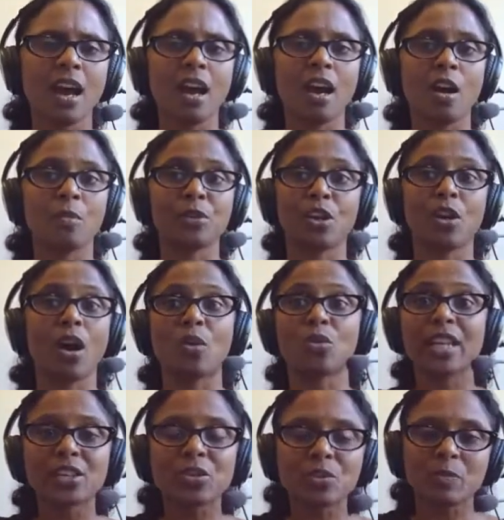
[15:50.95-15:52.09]
Um, you know, how do
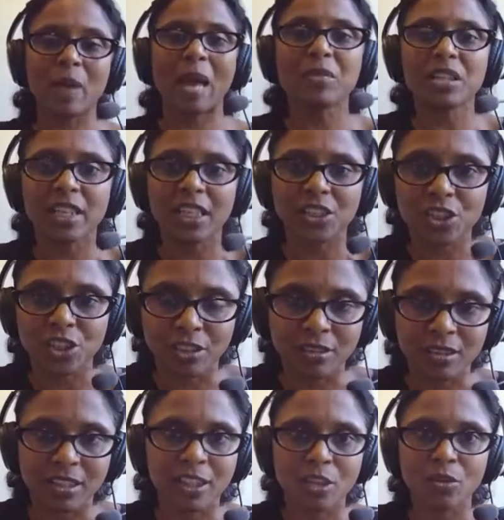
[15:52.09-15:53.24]
they do spam
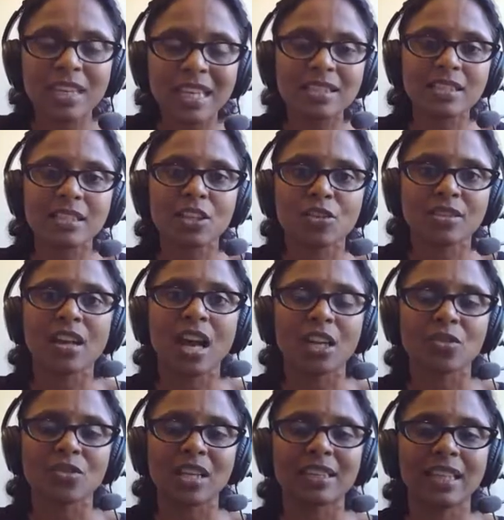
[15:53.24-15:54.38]
detection? You know, things, you know,
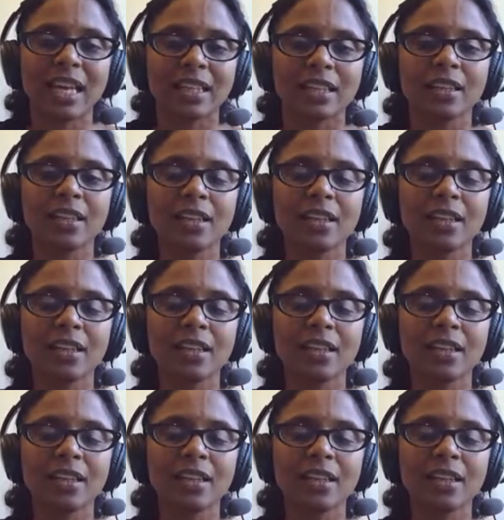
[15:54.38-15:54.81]
scenarios like that.